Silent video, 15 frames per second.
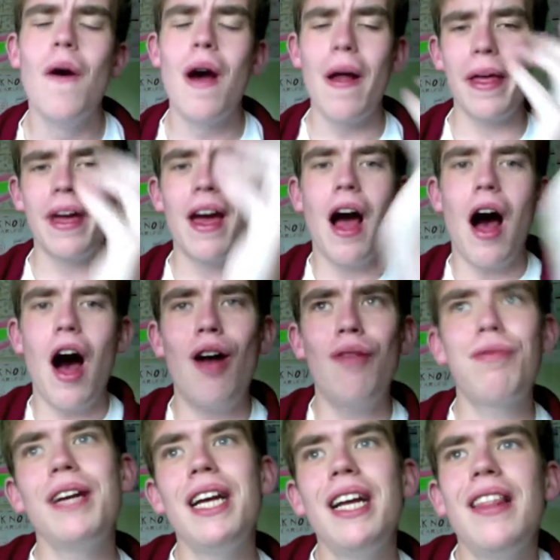Like, I'll
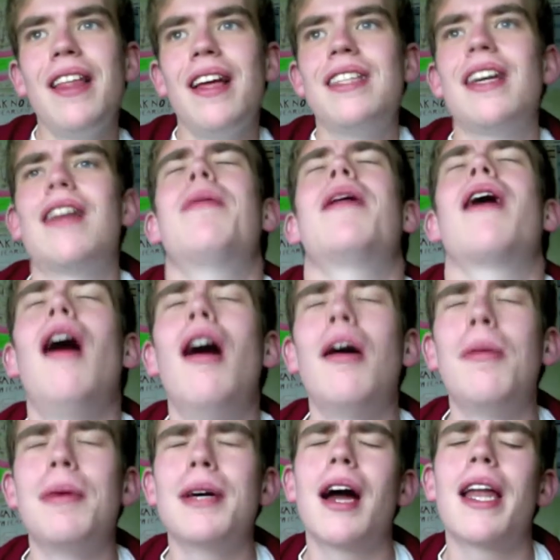read this. I'm like, oh
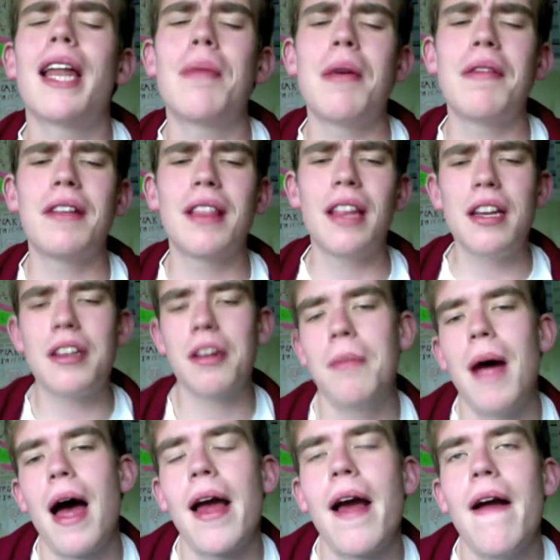my god, I can't wait for Glee to come
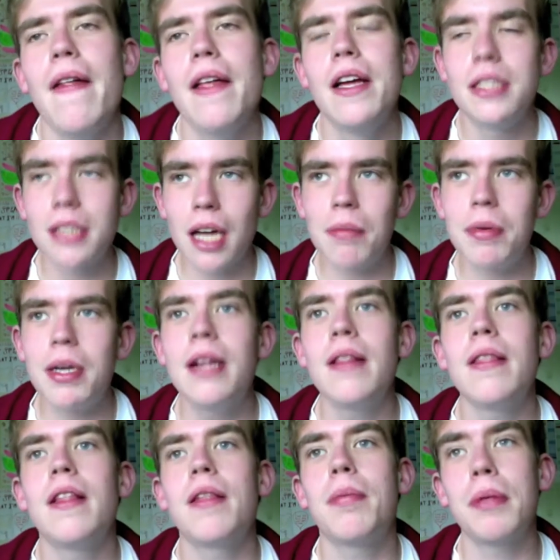back. So I'm reading
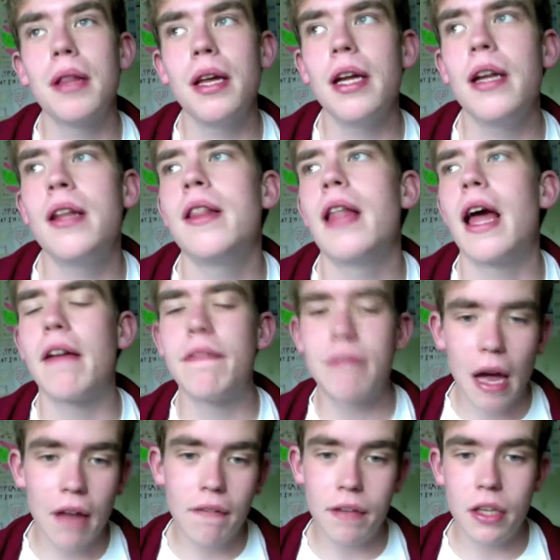this bleeding like
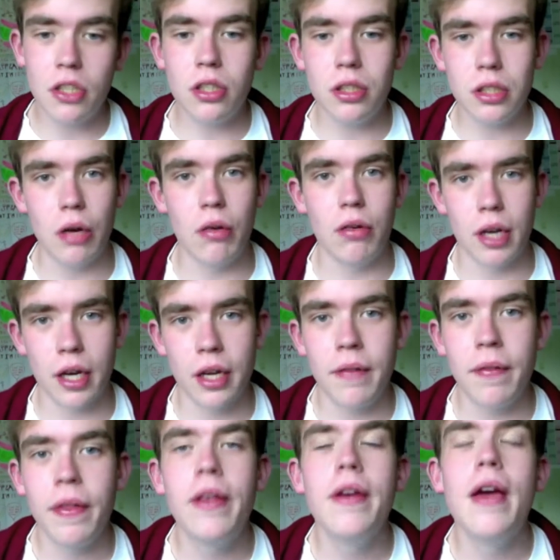fan fiction, great.
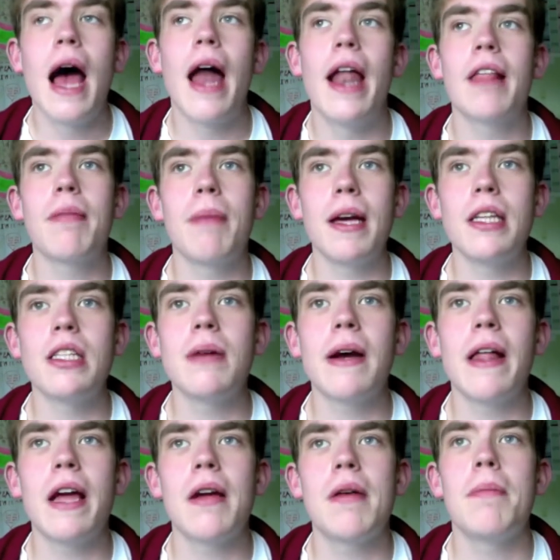And it's based about
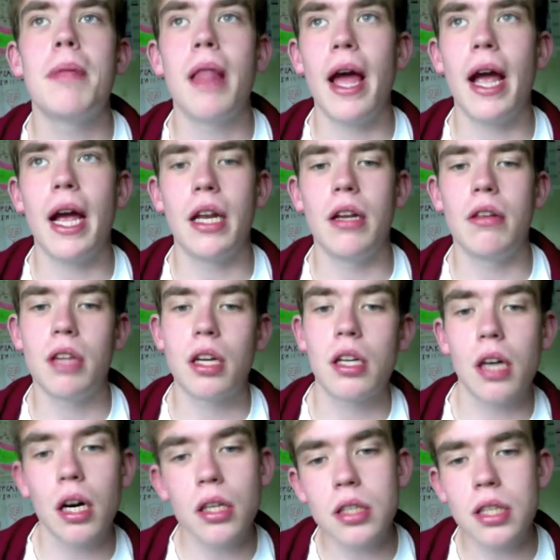like Blaine, who's like a
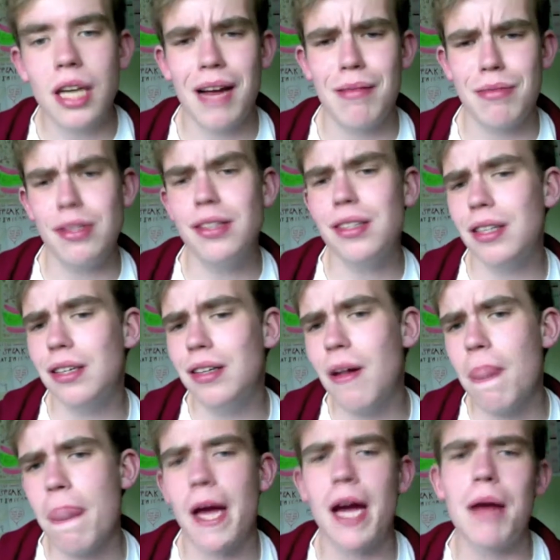doctor now, which is cool.
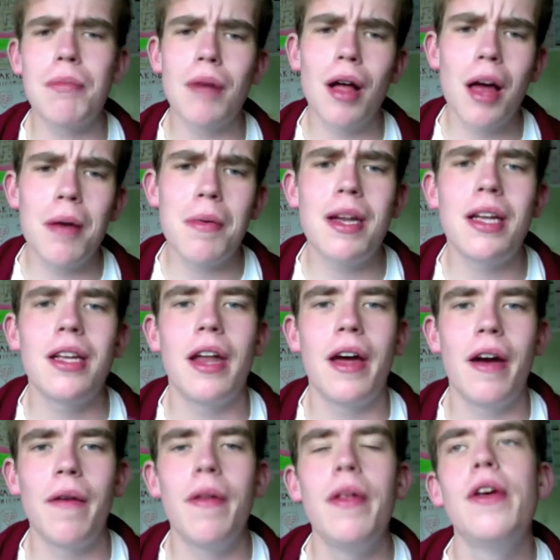I'm like, I'm wrong with
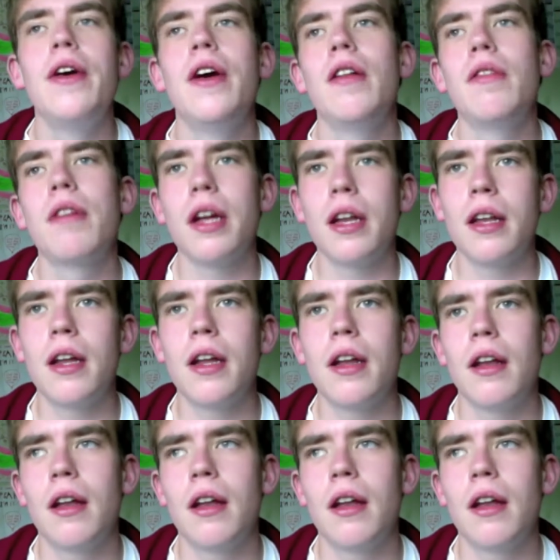it, reading it.